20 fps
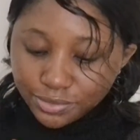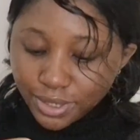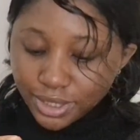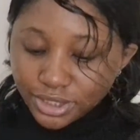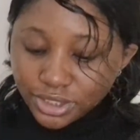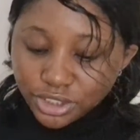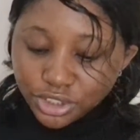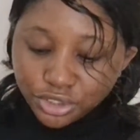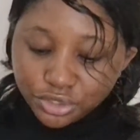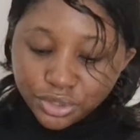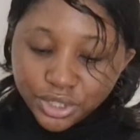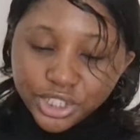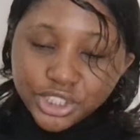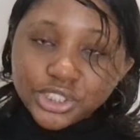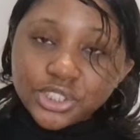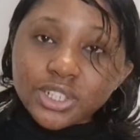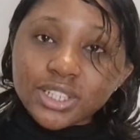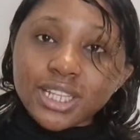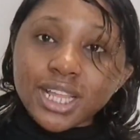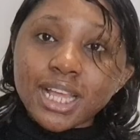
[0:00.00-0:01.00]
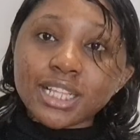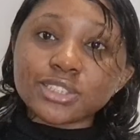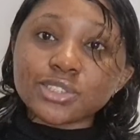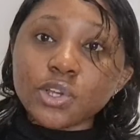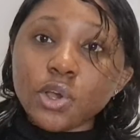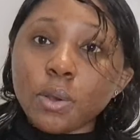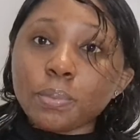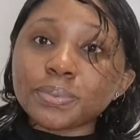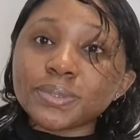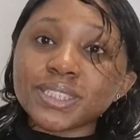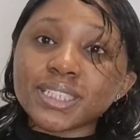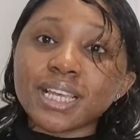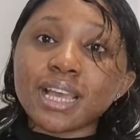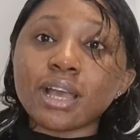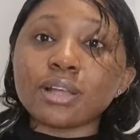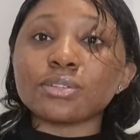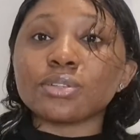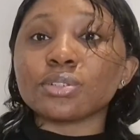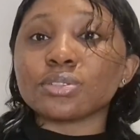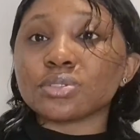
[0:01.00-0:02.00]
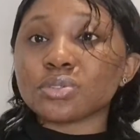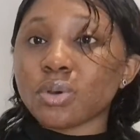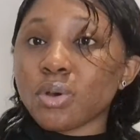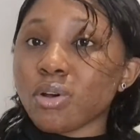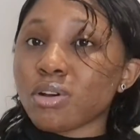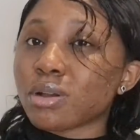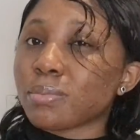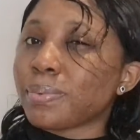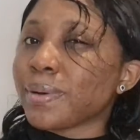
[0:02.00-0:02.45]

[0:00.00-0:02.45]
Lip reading: registration@optical.org.